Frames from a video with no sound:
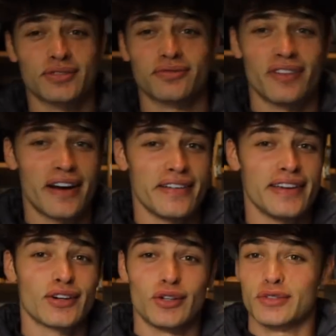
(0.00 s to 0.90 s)

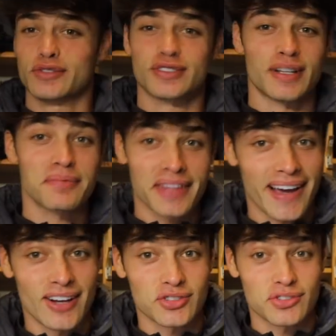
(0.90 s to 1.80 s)
very close to something
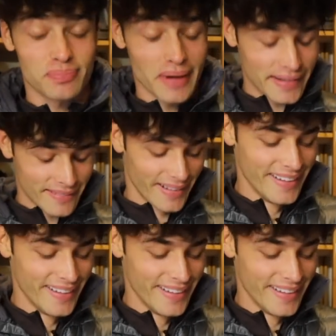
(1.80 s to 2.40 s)
else, but